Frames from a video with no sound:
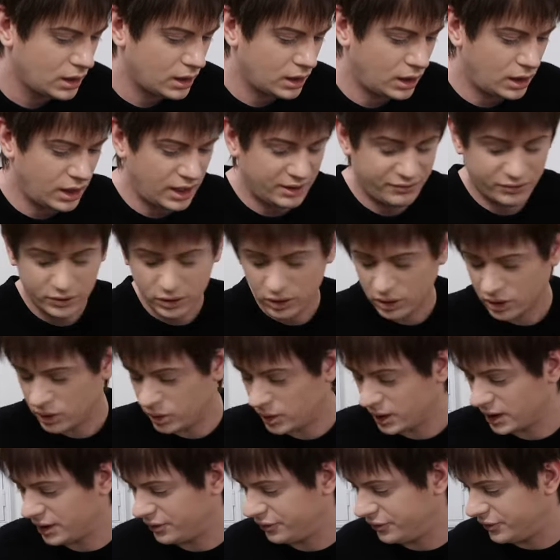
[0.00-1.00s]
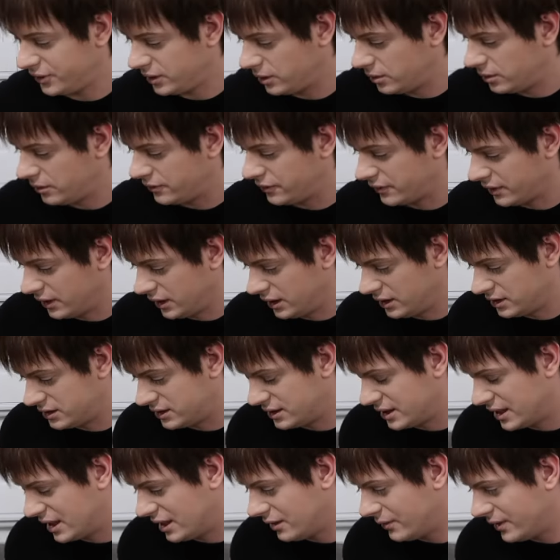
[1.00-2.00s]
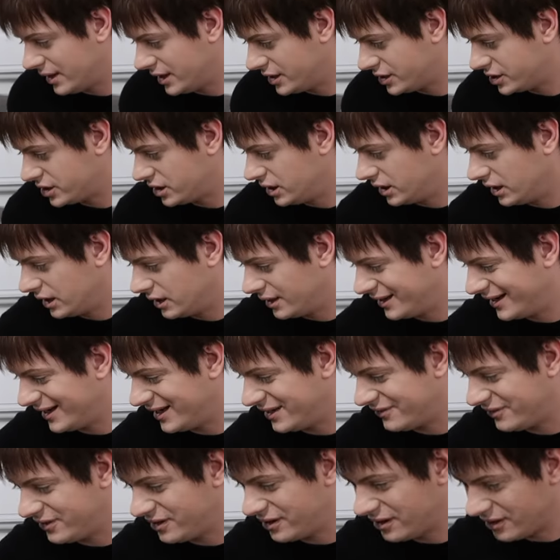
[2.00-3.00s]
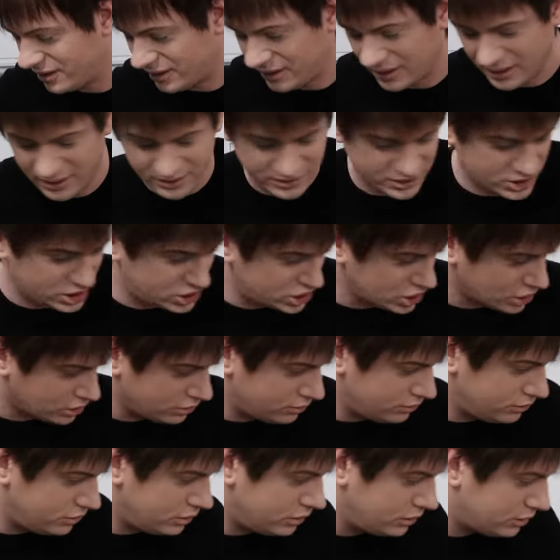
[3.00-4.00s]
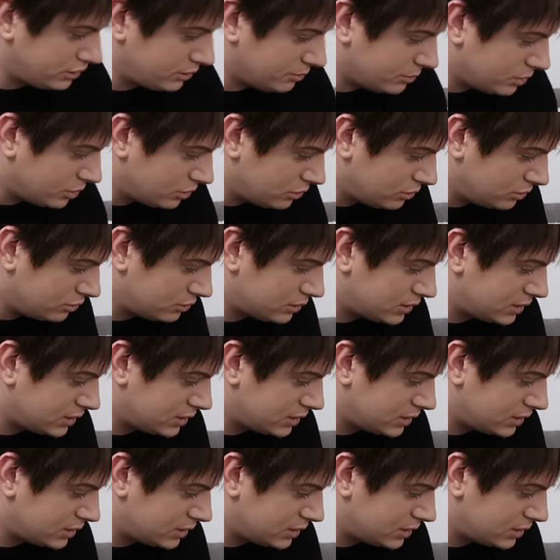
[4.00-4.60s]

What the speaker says: I've got quite a few of these now, actually, and I haven't shown you them all